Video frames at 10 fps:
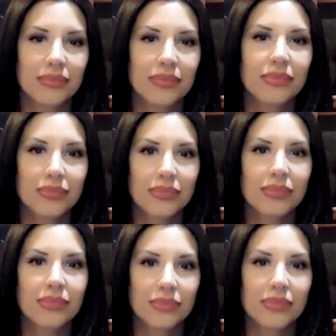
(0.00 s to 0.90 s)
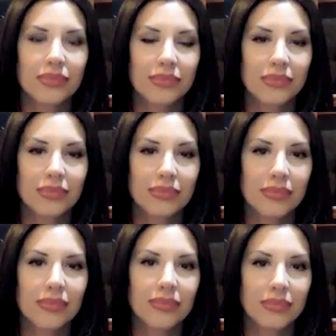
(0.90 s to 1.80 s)

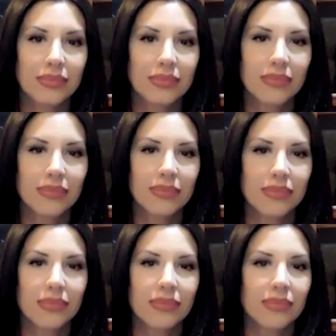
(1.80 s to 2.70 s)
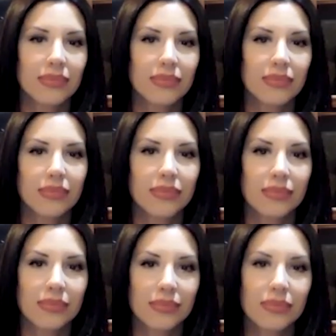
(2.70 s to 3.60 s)

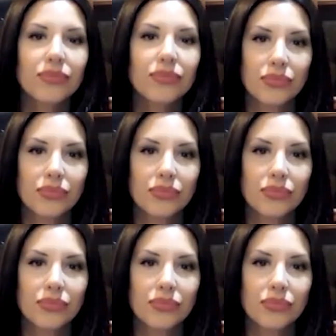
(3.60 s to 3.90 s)
This person isn't speaking.